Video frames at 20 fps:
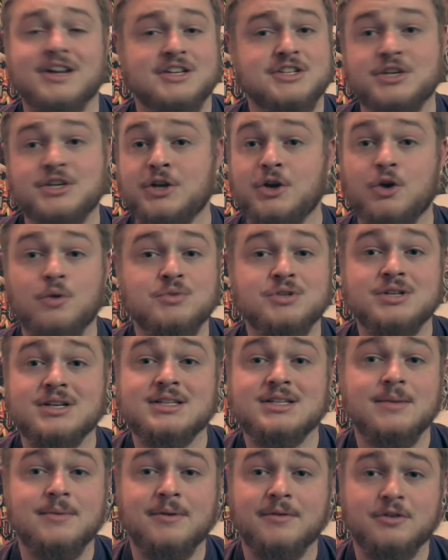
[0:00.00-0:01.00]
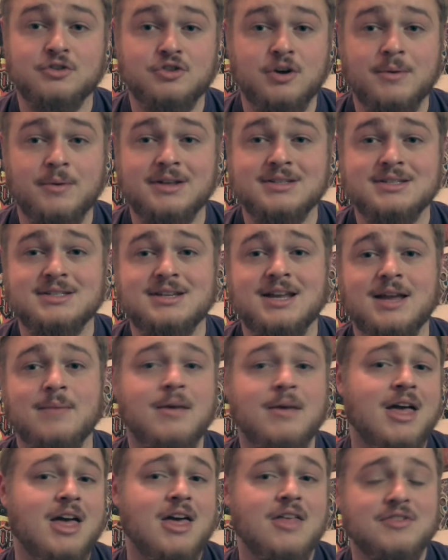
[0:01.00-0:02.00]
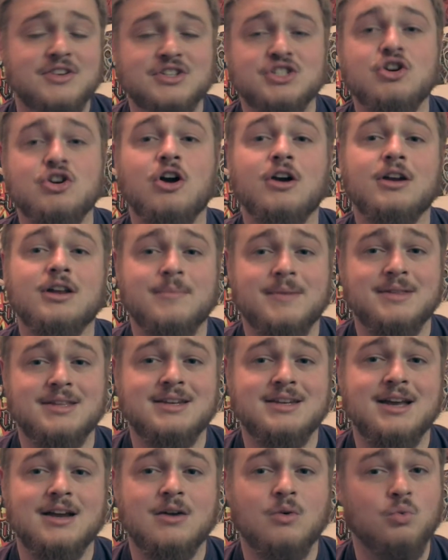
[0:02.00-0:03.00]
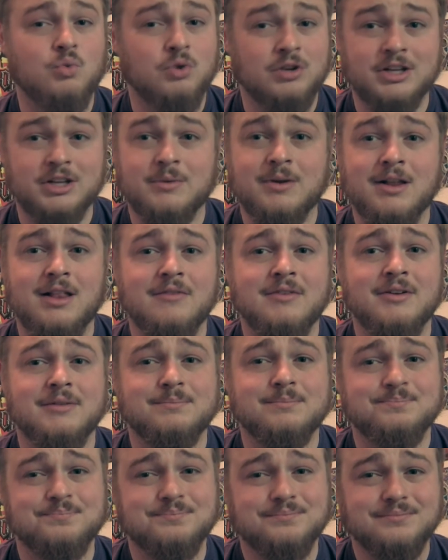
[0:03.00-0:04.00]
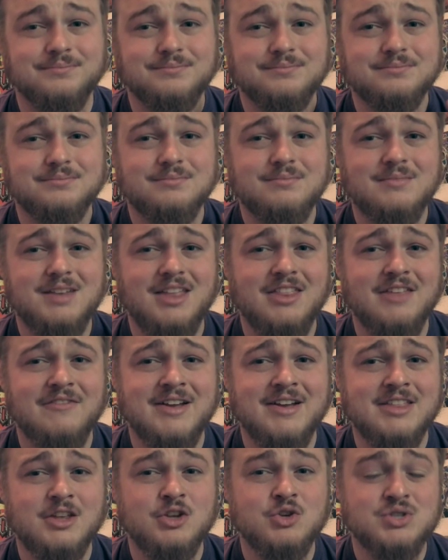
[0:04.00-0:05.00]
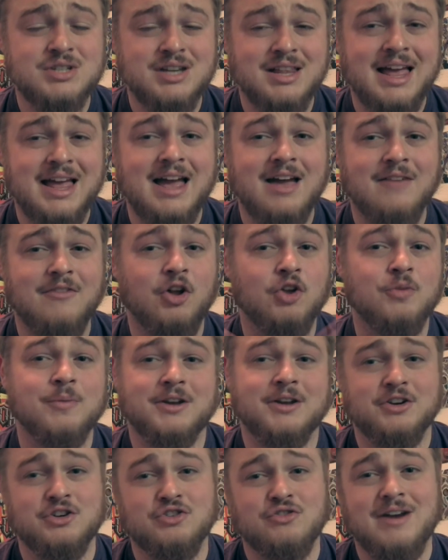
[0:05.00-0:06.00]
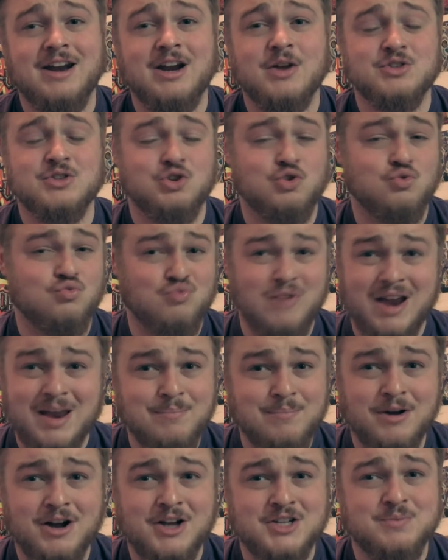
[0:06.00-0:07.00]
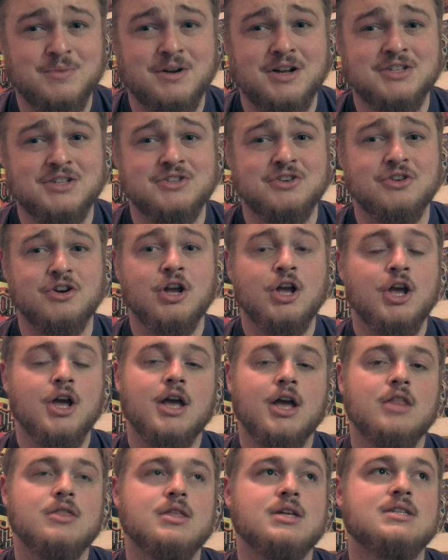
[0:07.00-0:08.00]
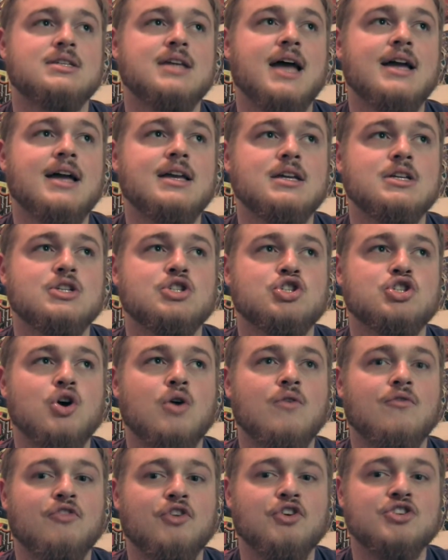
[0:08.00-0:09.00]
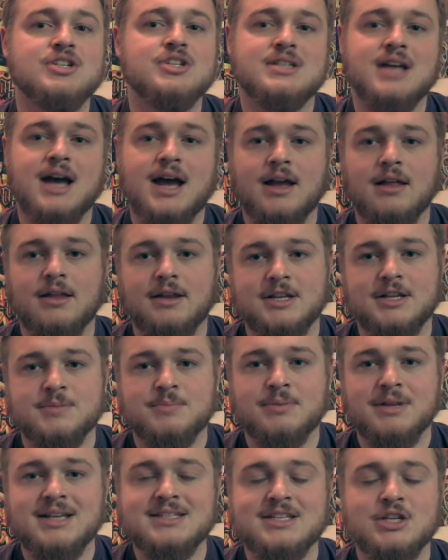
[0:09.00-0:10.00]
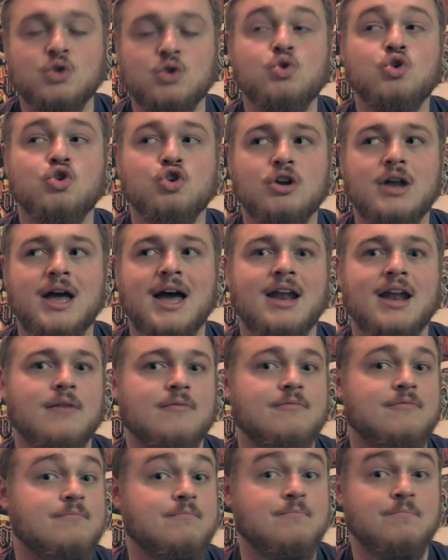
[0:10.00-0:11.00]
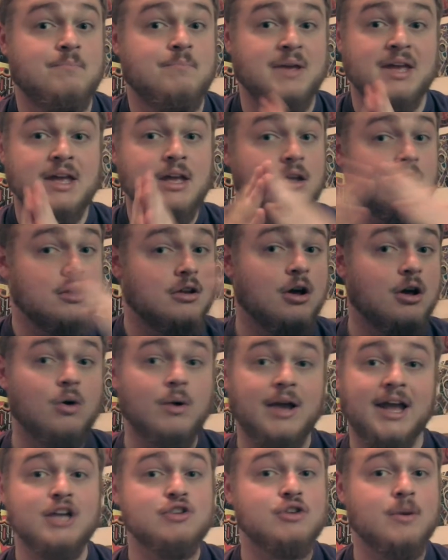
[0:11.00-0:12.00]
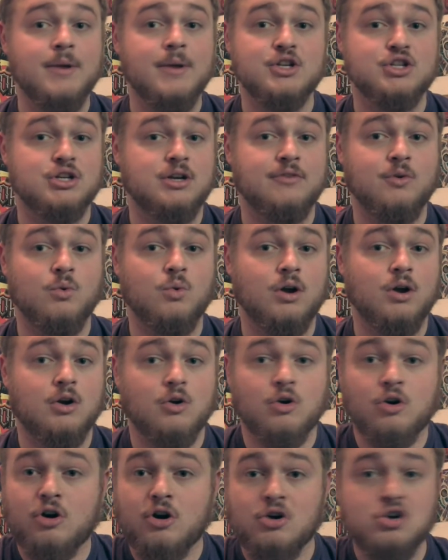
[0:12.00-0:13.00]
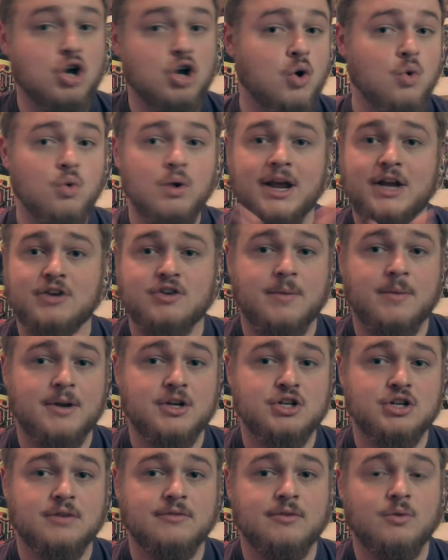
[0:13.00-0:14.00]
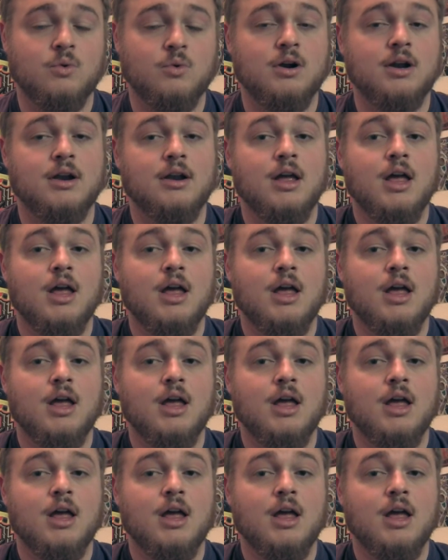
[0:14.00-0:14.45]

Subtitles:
Cube, I'm just going to say, I'm going to try to pronounce his name. This card can make the deck really relevant. The fact that you still have Ultimate Kinetic Tyranno is a great boss monster. The deck is so versatile in its plays that you could add a big, hand trap engine if you wanted, or no hand trap engine if you wanted.